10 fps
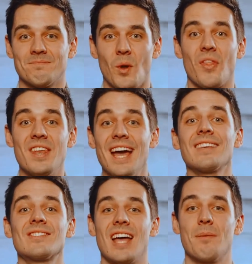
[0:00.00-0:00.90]
Well, the
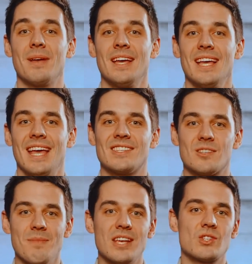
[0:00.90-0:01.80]
next step is
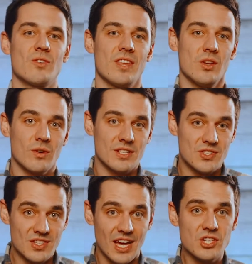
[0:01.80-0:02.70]
to make sure that your
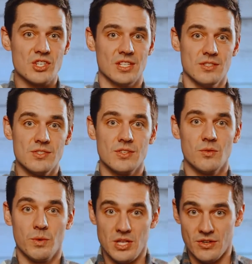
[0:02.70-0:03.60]
discussions,
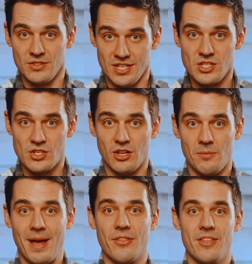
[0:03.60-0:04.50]
when you're intentional
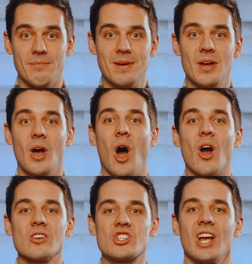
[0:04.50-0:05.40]
about them,
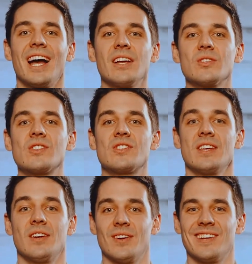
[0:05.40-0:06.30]
are
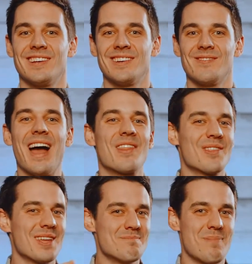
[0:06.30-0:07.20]
child-centered rather
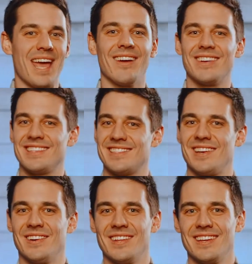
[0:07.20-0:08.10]
than
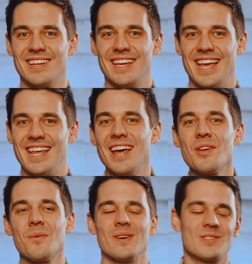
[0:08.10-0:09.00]
parent-centered. In
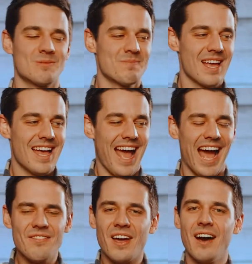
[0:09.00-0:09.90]
other words,
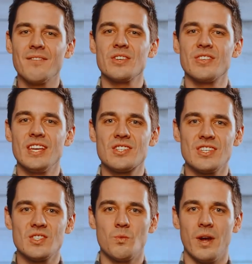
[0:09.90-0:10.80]
have
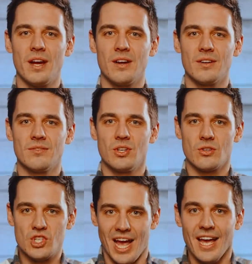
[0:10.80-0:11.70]
conversations where your
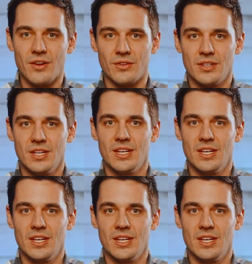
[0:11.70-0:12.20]
child